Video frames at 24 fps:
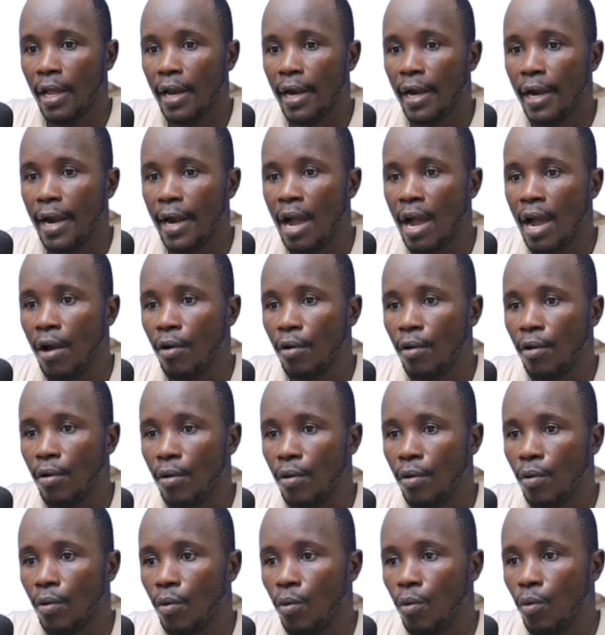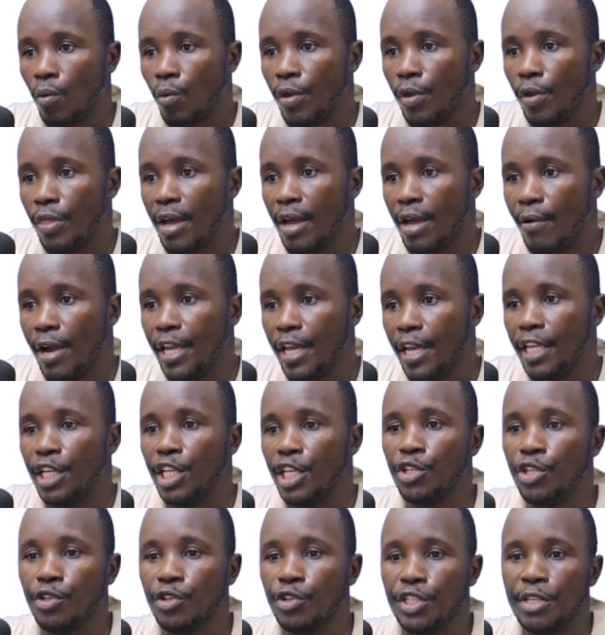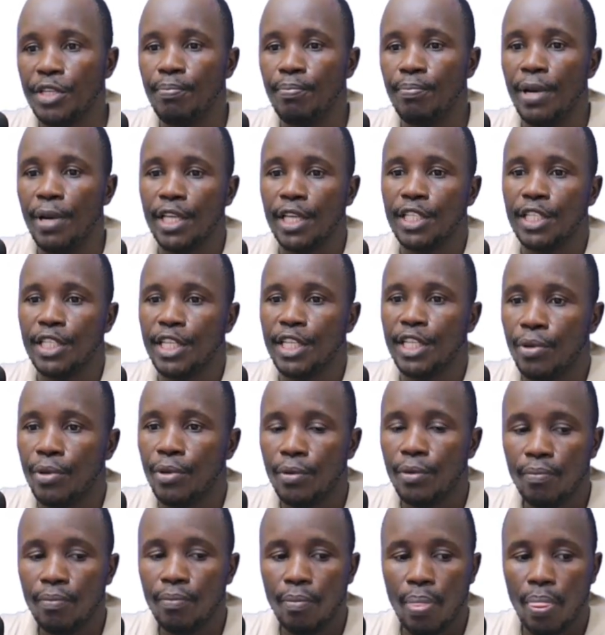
Now, with our initial simplex table,